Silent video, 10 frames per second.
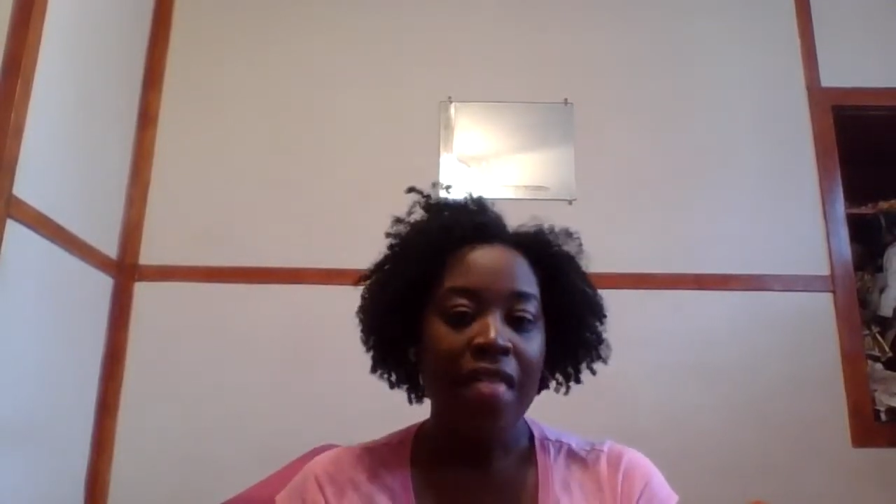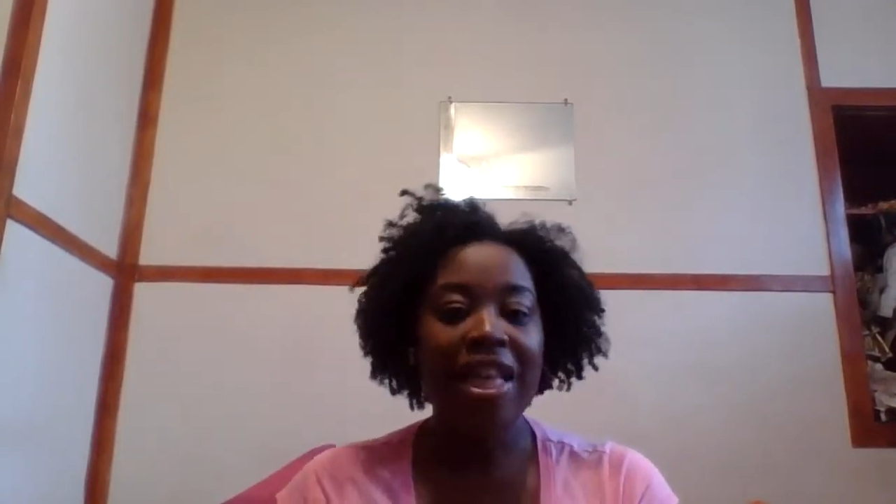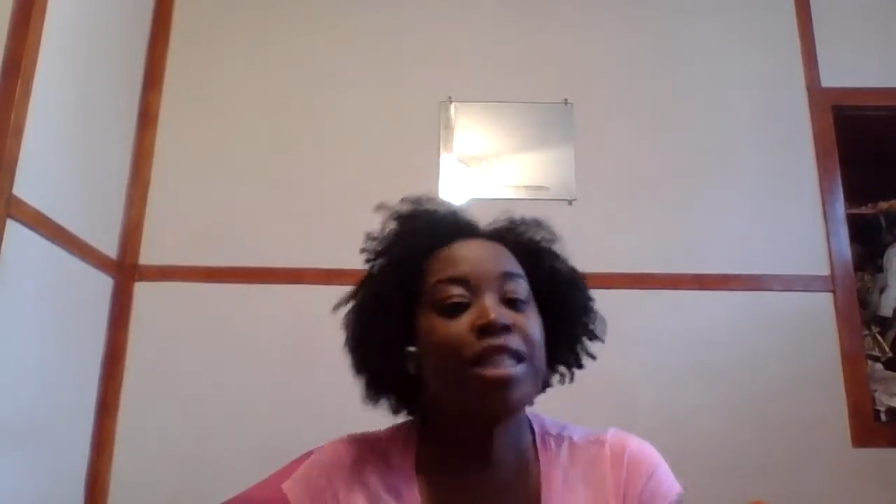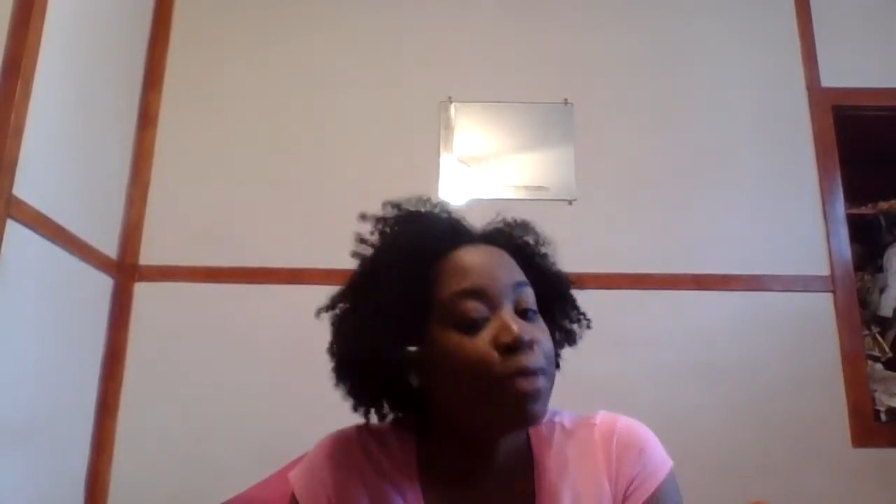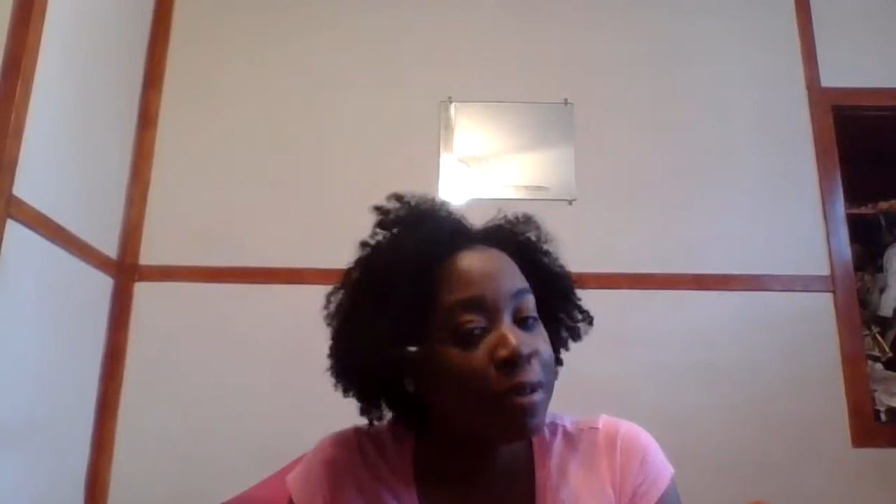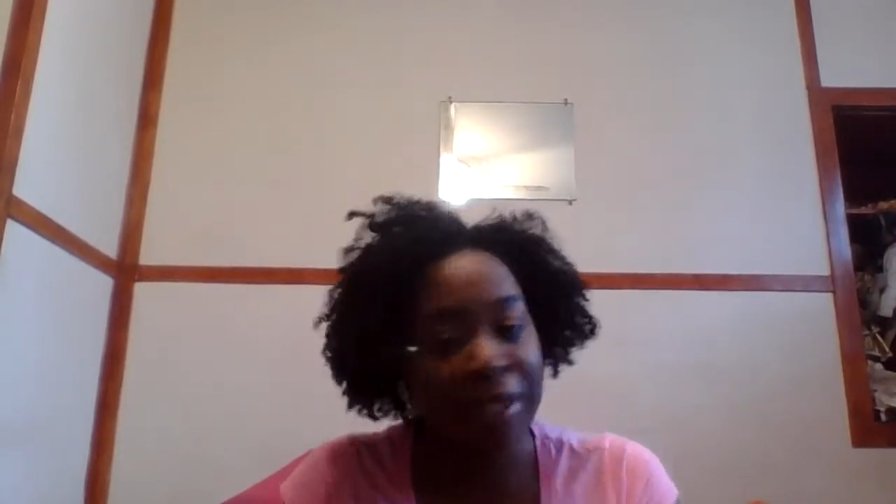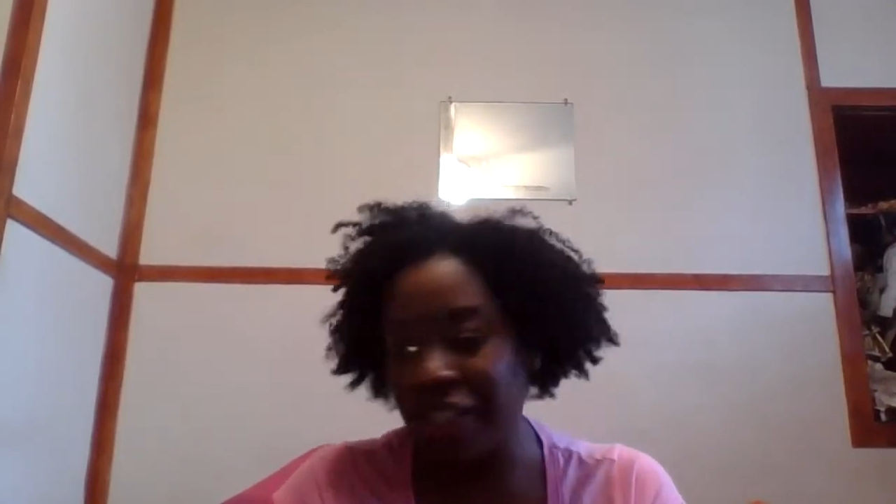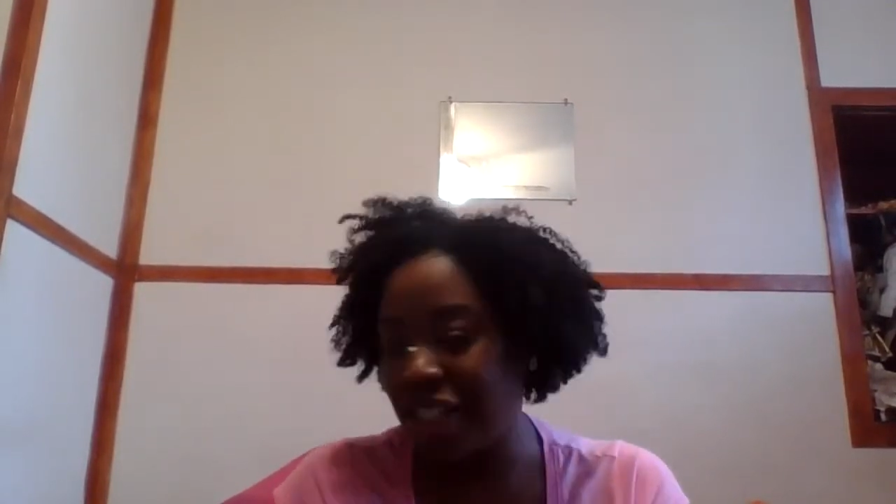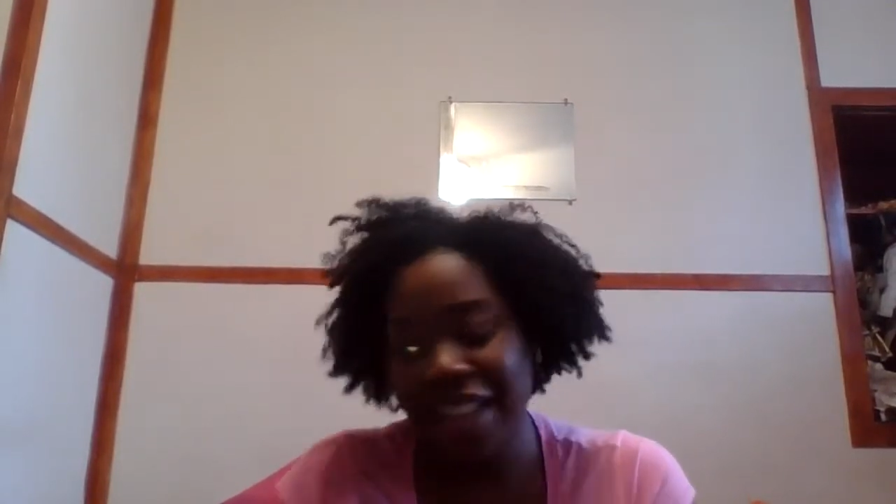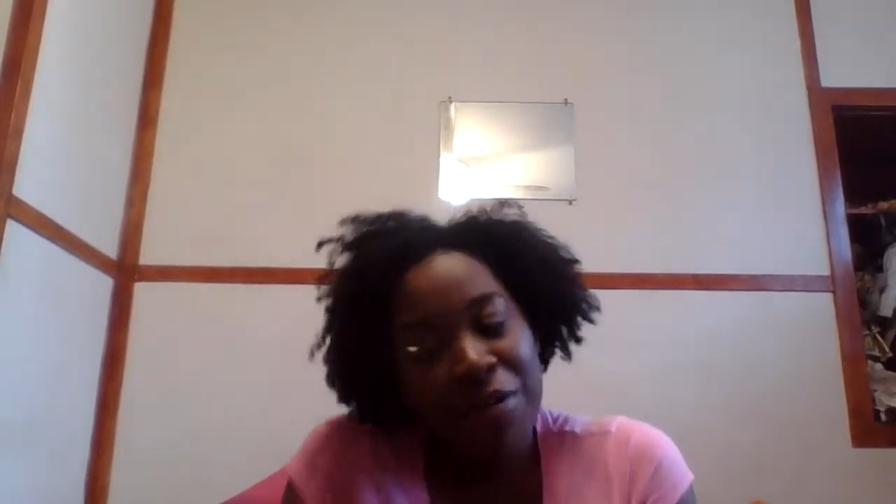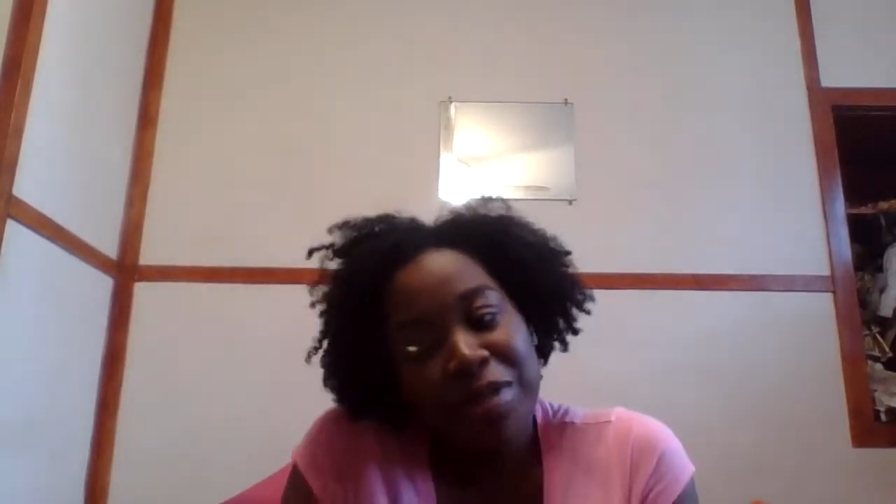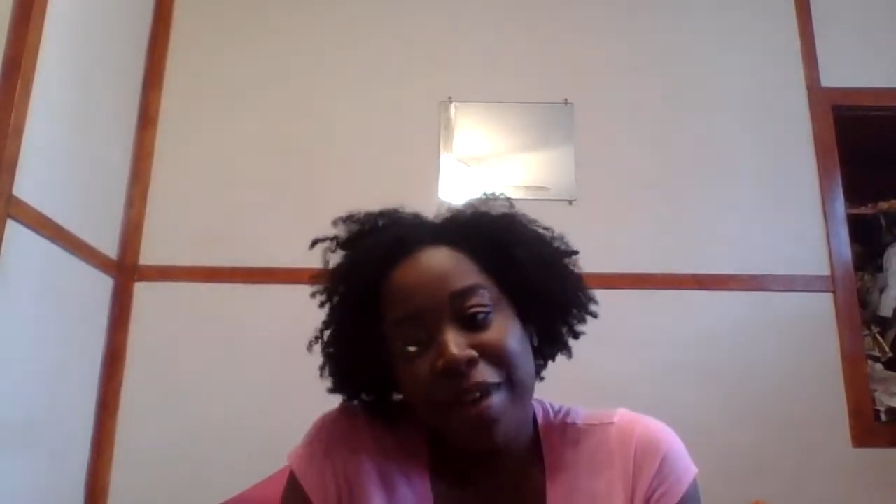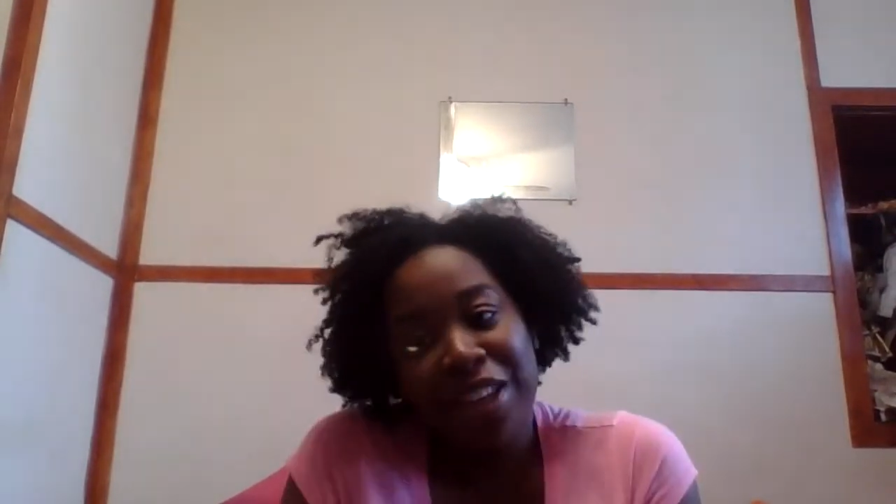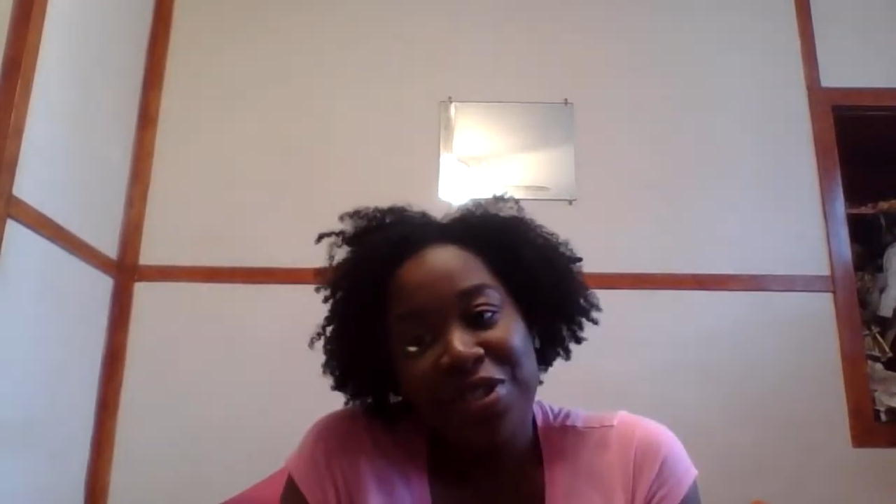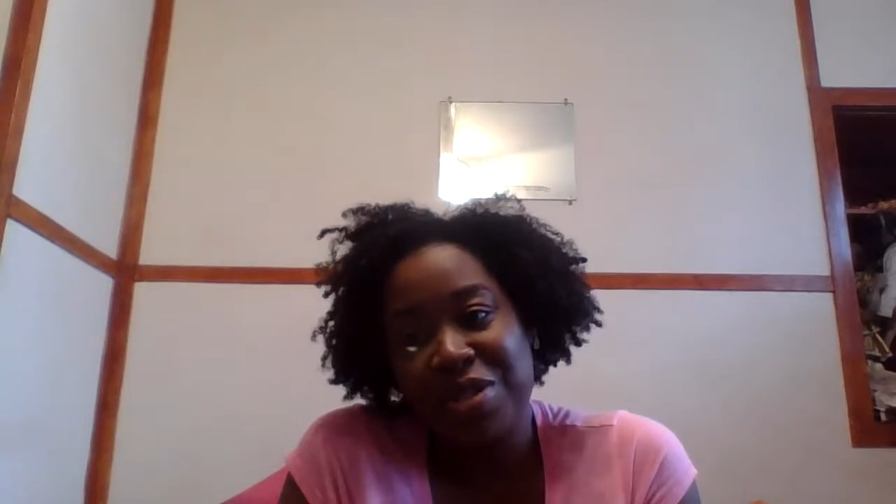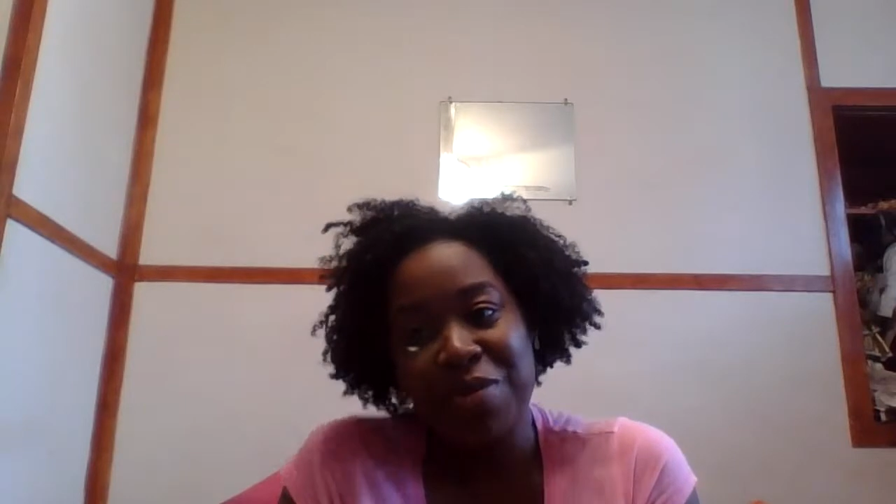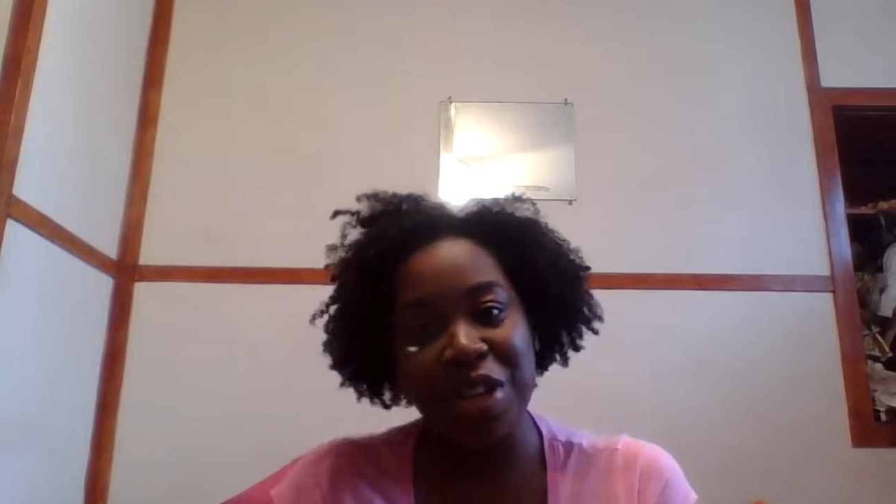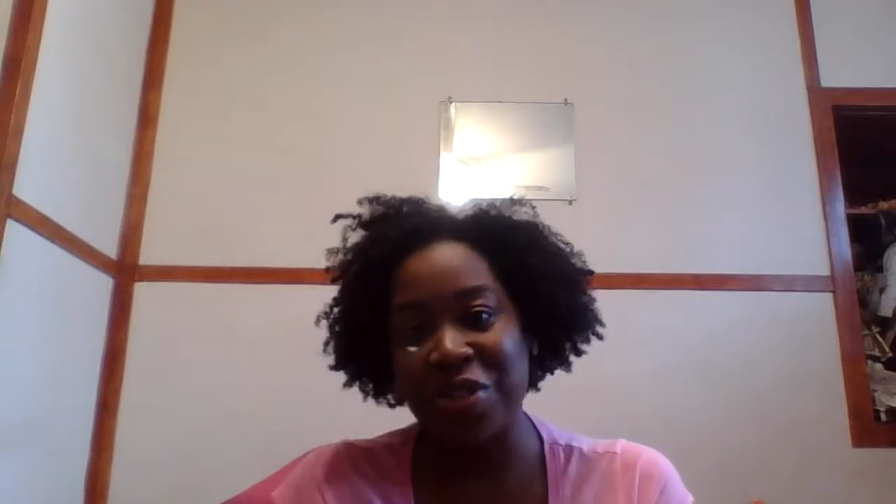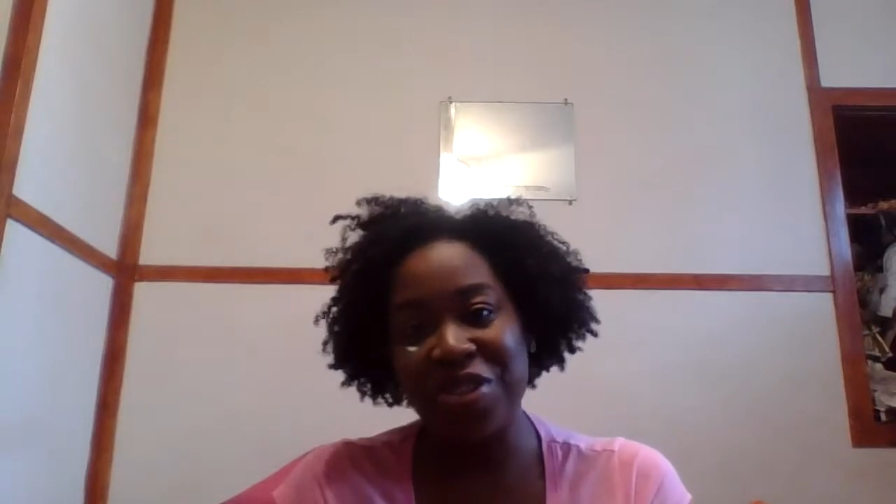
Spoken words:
That's pretty much it. That was my little spiel.